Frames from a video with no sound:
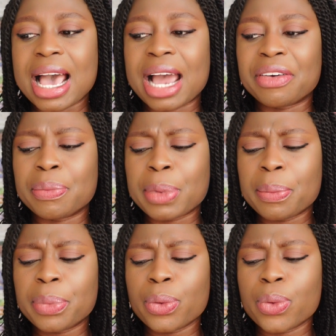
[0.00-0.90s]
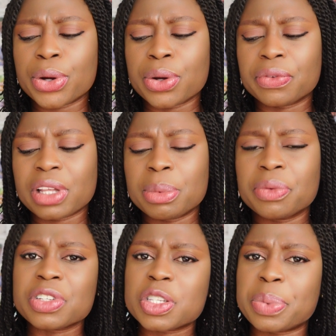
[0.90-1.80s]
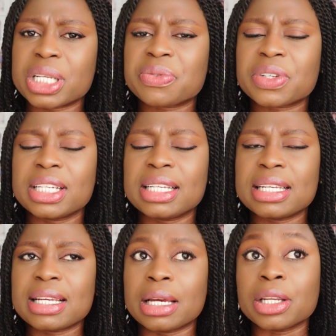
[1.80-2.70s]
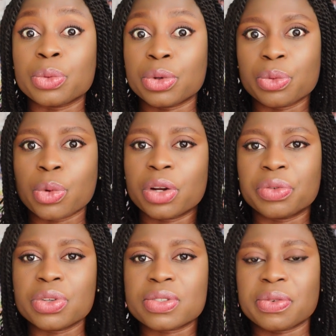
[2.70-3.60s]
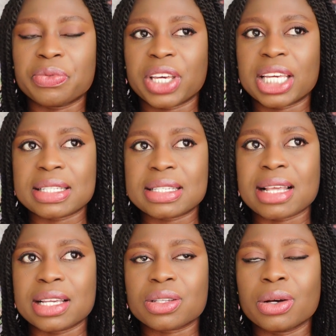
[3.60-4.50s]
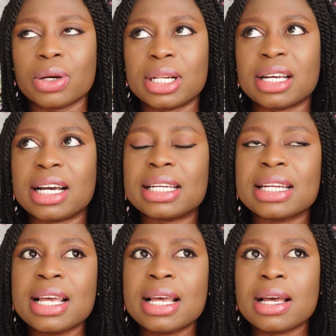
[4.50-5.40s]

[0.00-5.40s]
I remember one of them even specifically in one of those vacancies I saw online.